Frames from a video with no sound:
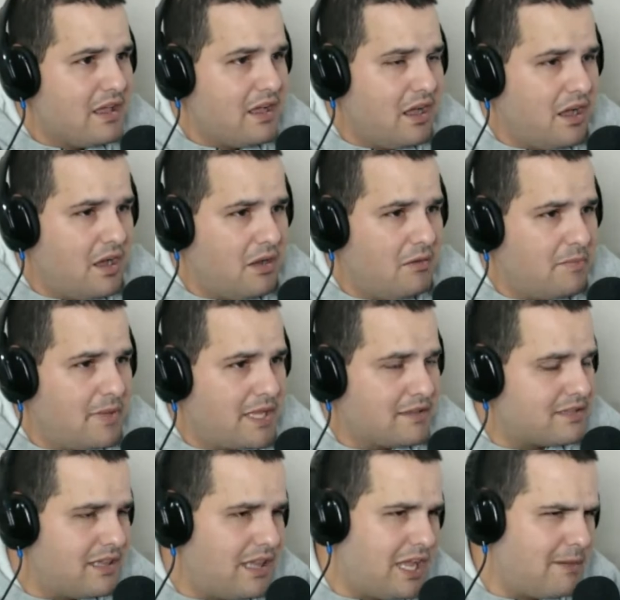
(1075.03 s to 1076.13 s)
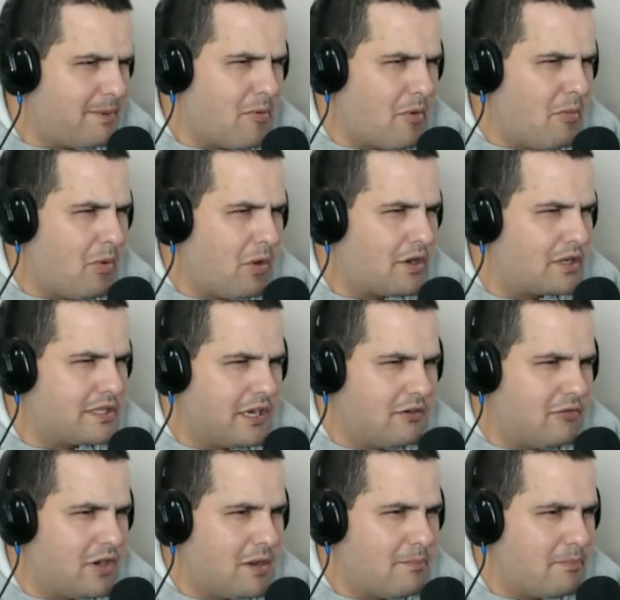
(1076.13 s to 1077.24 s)
uh, because a lot of people work, they
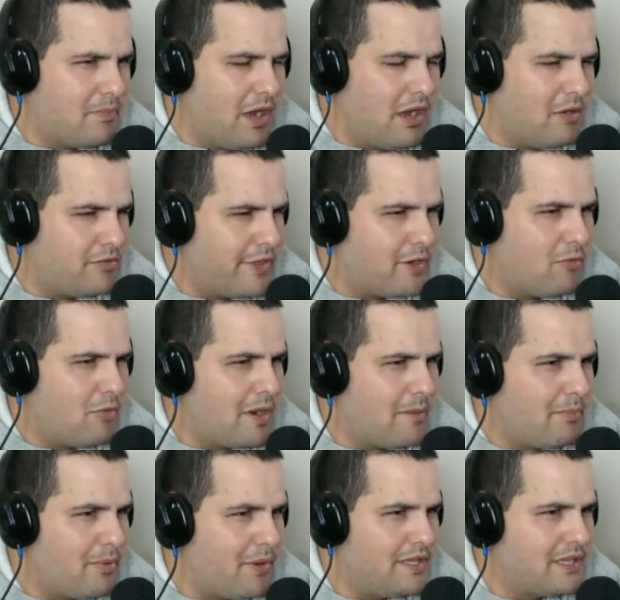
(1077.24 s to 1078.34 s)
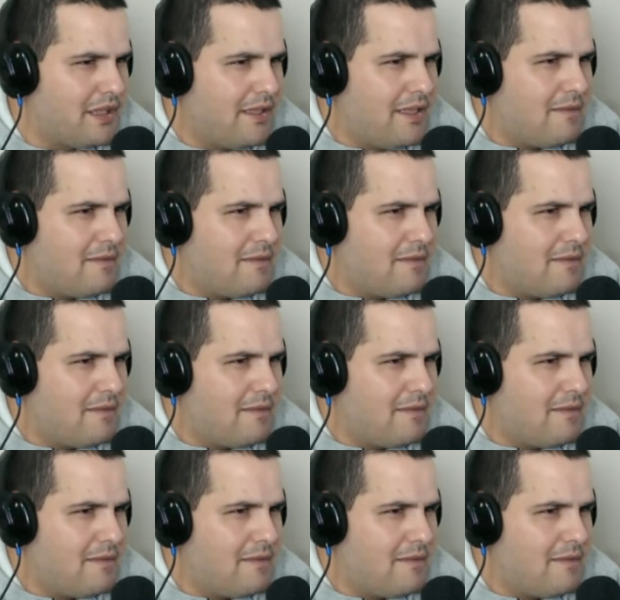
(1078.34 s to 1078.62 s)
don't want to, uh, they don't want to print.